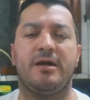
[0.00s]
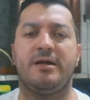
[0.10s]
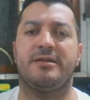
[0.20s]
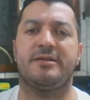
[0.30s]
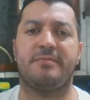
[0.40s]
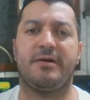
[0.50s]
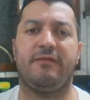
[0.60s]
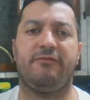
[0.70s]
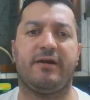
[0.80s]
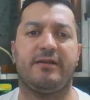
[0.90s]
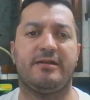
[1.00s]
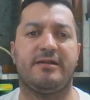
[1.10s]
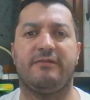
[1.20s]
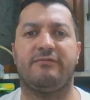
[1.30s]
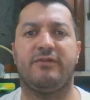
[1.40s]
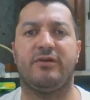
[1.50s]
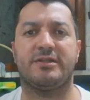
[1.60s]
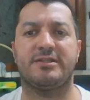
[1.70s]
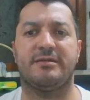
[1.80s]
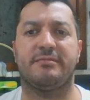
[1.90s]
despite the fact that I've
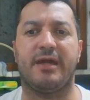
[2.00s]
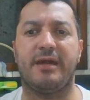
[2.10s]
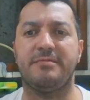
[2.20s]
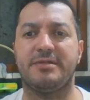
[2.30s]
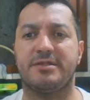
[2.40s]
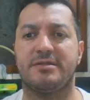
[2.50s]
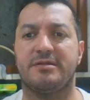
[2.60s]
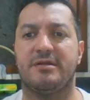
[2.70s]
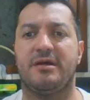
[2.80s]
lost some games,